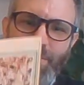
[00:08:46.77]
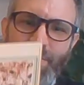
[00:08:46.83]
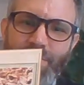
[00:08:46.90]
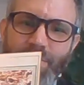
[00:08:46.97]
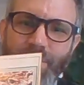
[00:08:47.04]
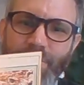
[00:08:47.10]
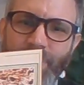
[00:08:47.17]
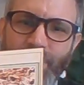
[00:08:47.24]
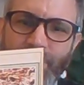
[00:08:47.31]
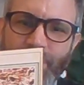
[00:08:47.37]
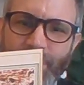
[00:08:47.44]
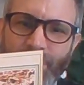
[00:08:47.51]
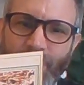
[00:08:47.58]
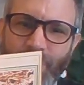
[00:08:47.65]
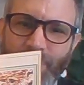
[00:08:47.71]
So
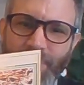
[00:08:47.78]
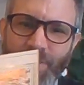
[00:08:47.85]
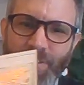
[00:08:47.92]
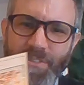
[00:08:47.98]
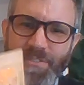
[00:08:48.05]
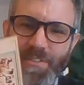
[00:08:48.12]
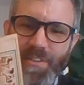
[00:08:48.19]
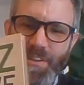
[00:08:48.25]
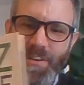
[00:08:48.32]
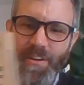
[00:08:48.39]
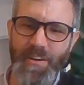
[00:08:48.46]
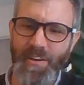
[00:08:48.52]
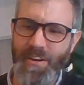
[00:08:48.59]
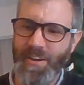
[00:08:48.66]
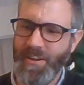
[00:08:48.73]
all in English there.